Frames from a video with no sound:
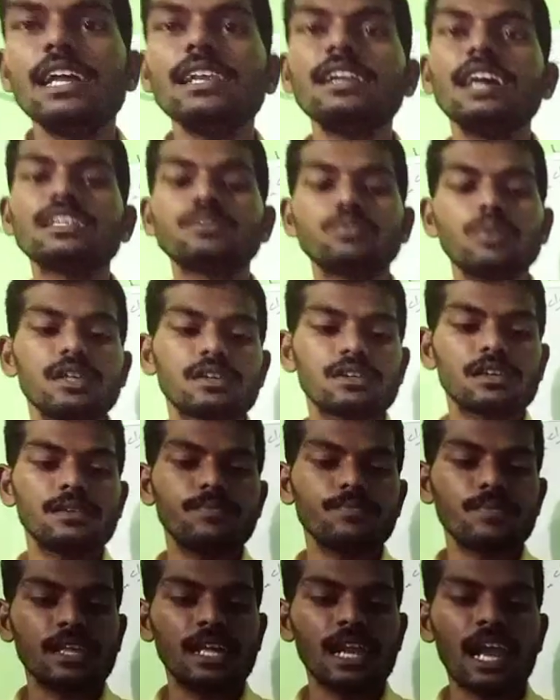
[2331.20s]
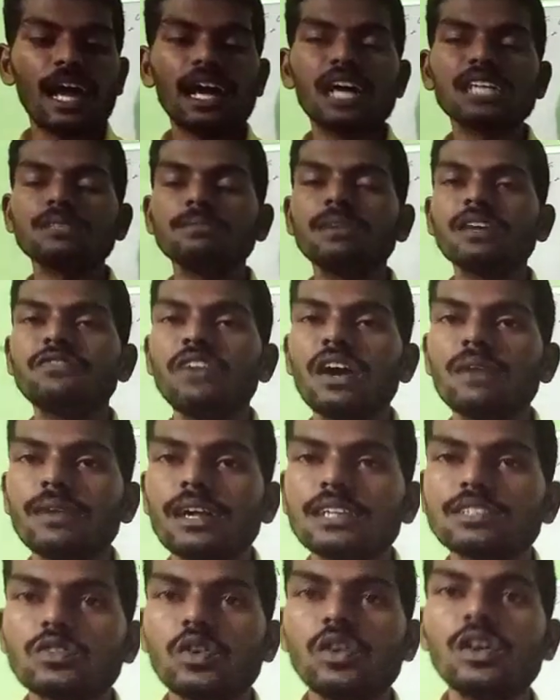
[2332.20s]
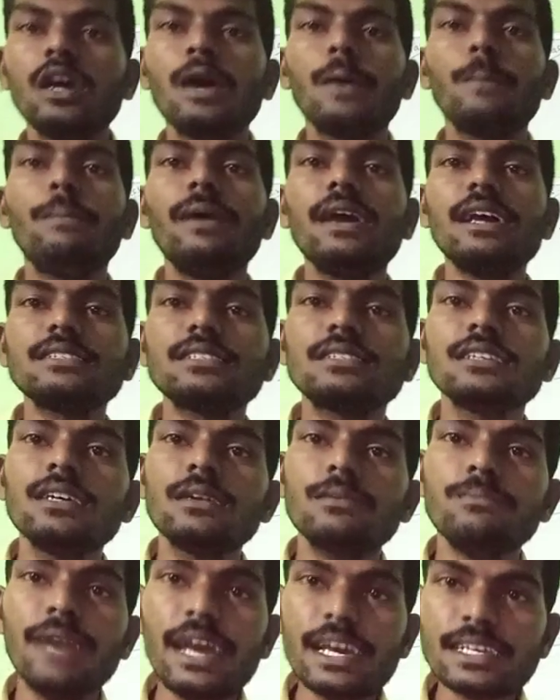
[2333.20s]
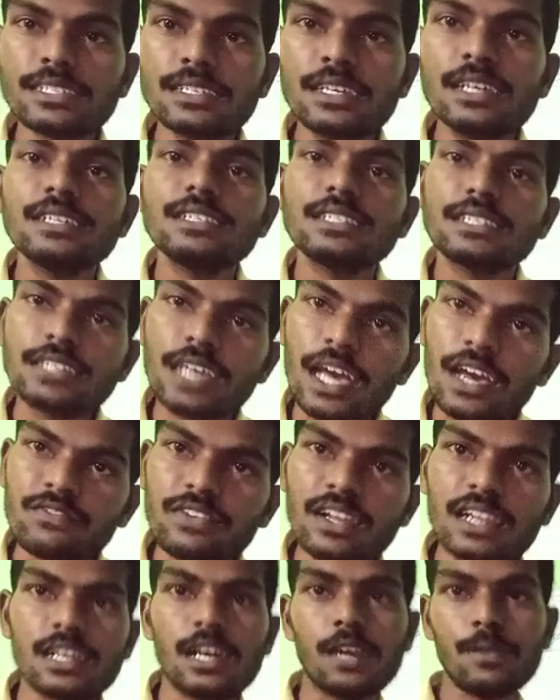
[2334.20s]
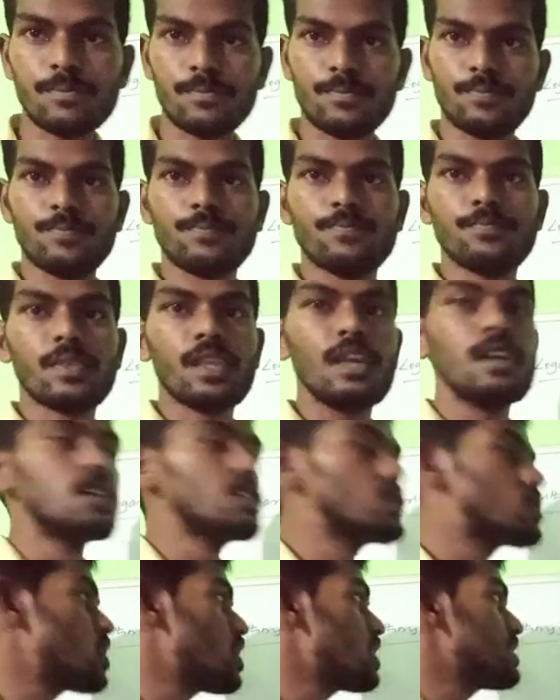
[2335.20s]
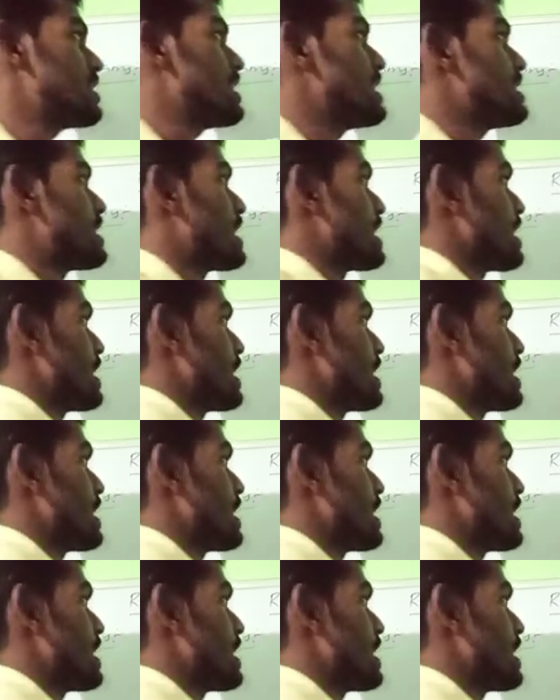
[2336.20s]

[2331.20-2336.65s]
In logarithmic form also base same will come. So this is